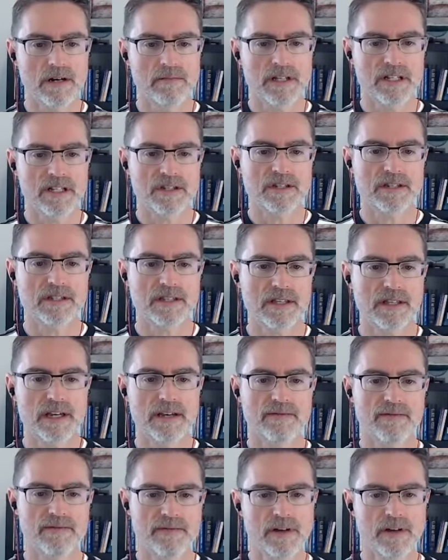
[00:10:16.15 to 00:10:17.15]
It's just that
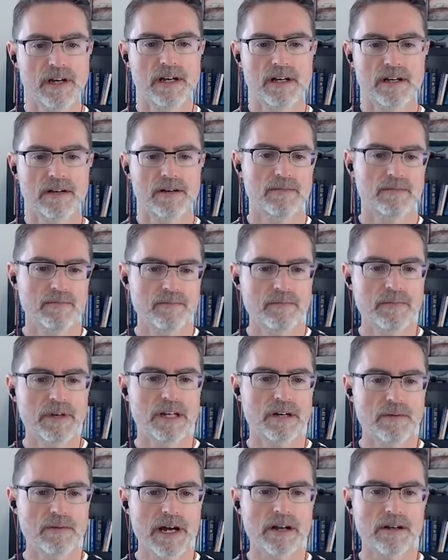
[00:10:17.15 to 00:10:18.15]
they've
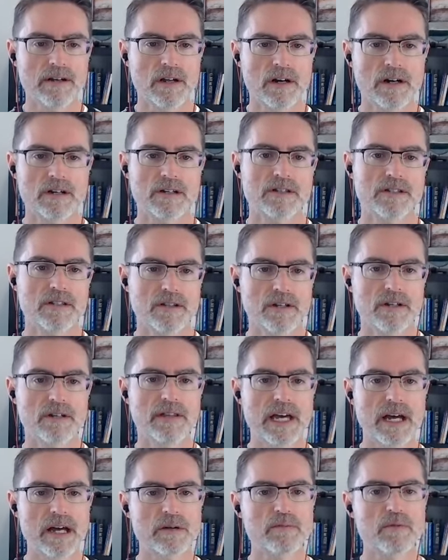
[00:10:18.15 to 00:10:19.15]
been around longer, so
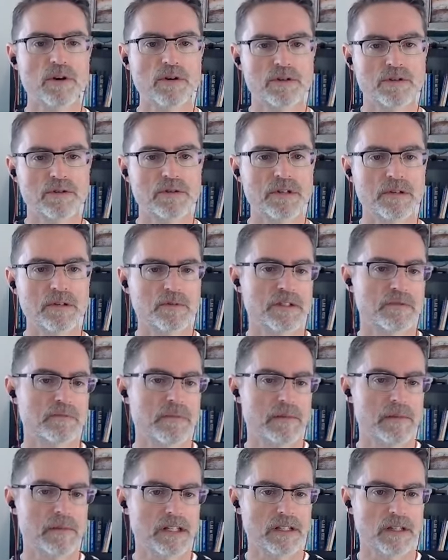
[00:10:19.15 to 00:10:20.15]
that approach was
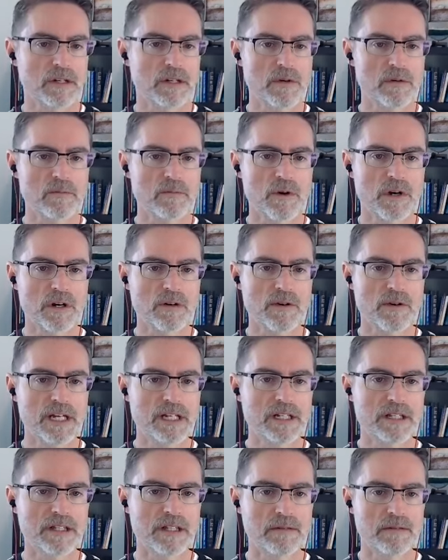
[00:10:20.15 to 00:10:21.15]
maybe a little bit more
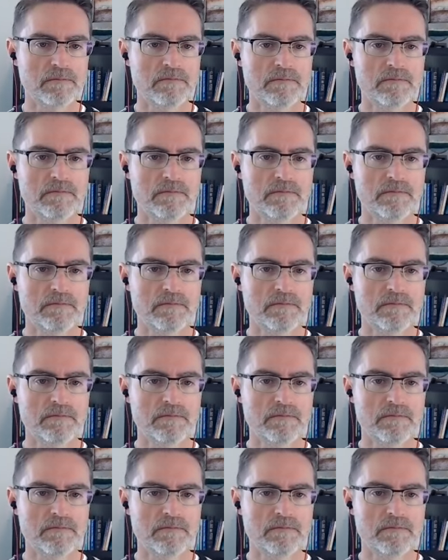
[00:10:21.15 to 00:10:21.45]
ingrained in them.